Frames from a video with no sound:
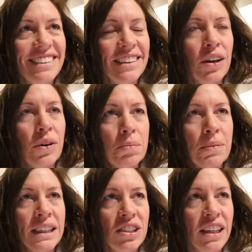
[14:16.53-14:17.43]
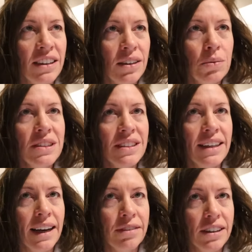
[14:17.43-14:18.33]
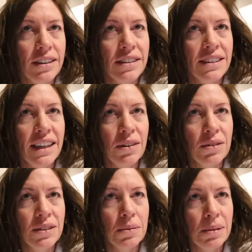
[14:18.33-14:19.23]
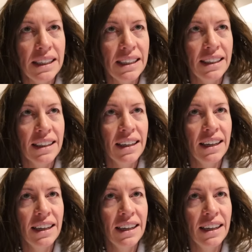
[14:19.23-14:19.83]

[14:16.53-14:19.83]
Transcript: you know, my channel was never set out to be